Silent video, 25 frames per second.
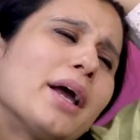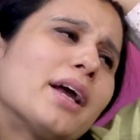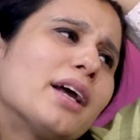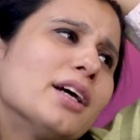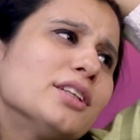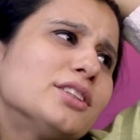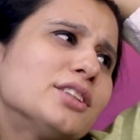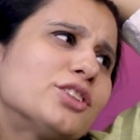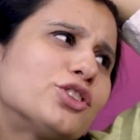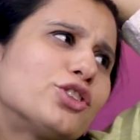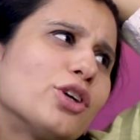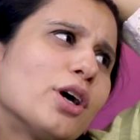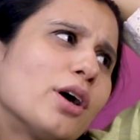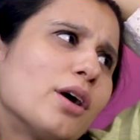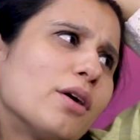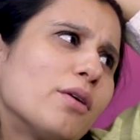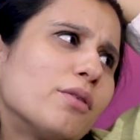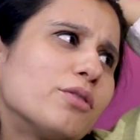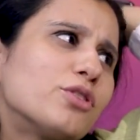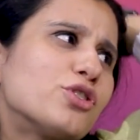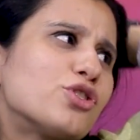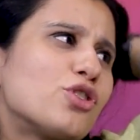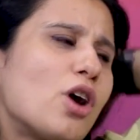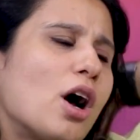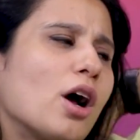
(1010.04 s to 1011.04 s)
biggest
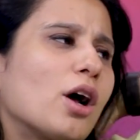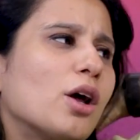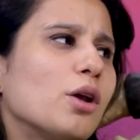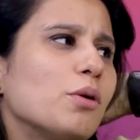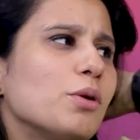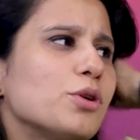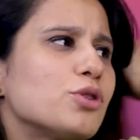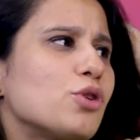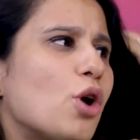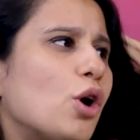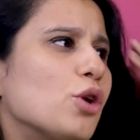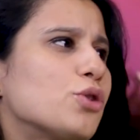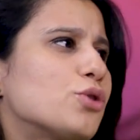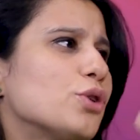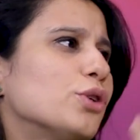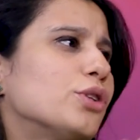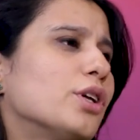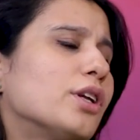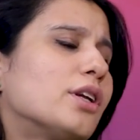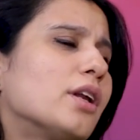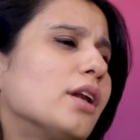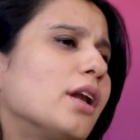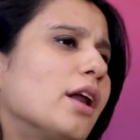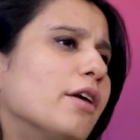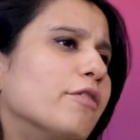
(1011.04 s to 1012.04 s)
struggle was also
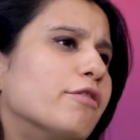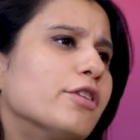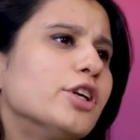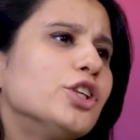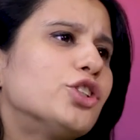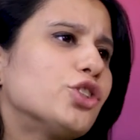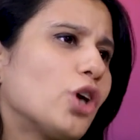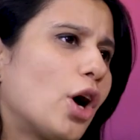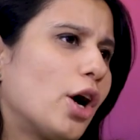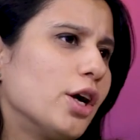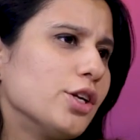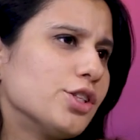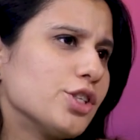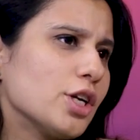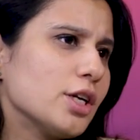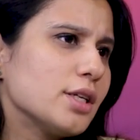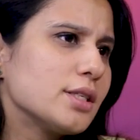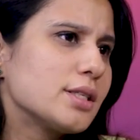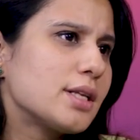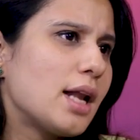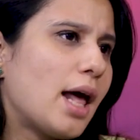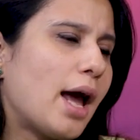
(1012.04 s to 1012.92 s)
the delivery charges.